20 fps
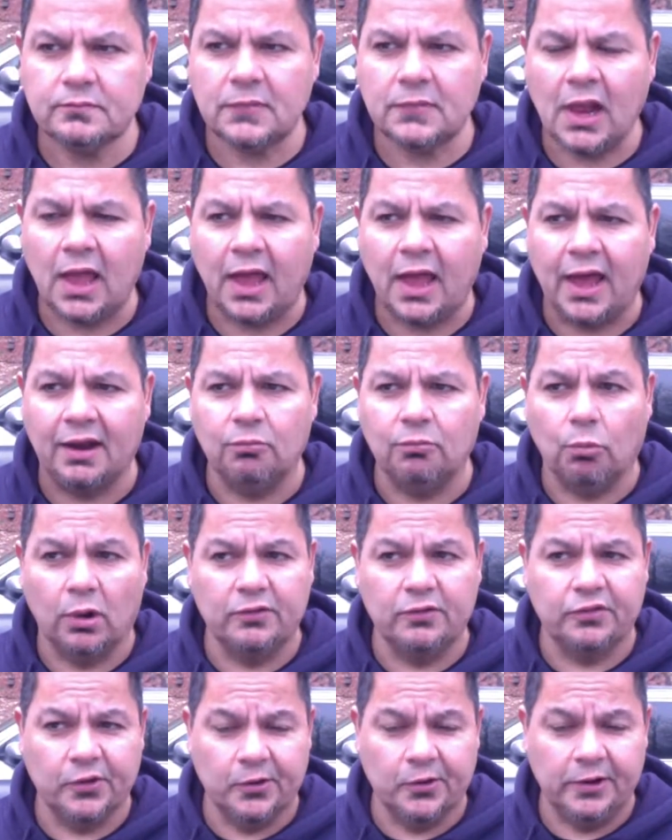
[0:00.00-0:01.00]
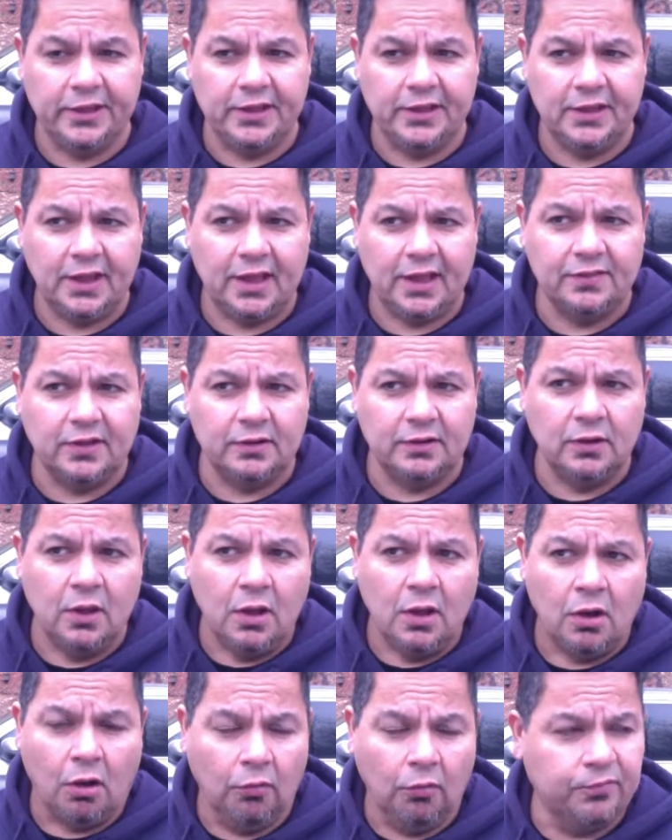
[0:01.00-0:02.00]
at 1:30, and then
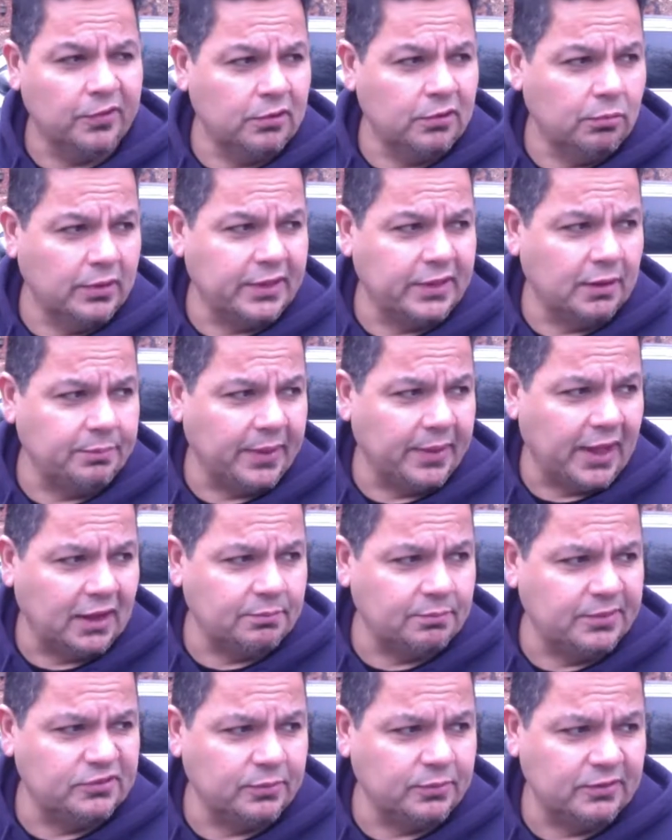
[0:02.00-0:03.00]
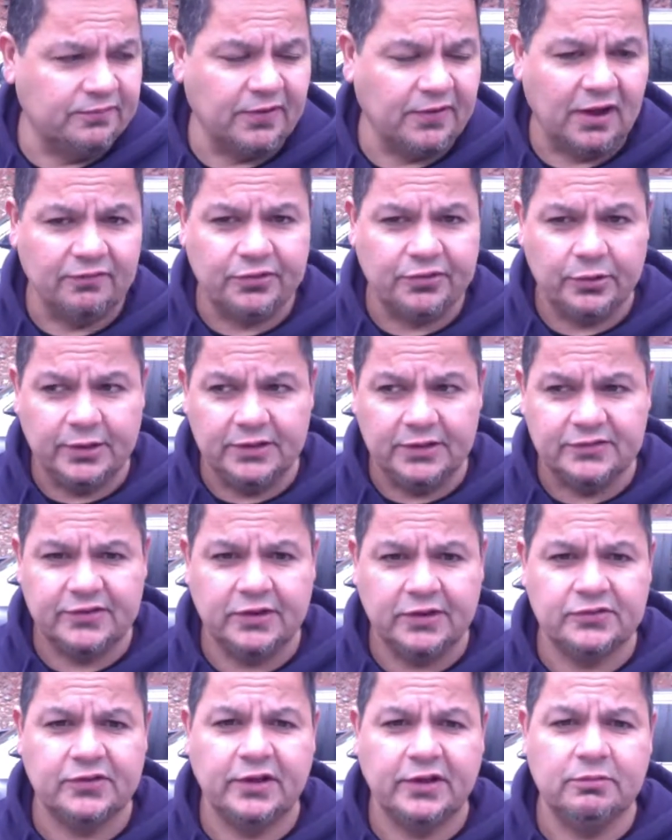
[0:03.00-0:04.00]
hopefully we'll get back between 5:30 and
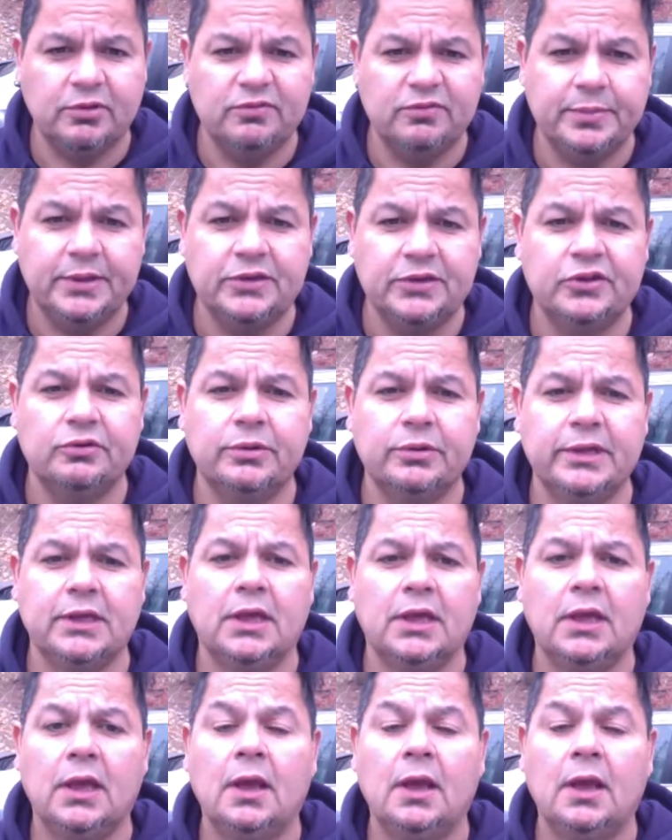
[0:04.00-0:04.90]
6 like we've been doing.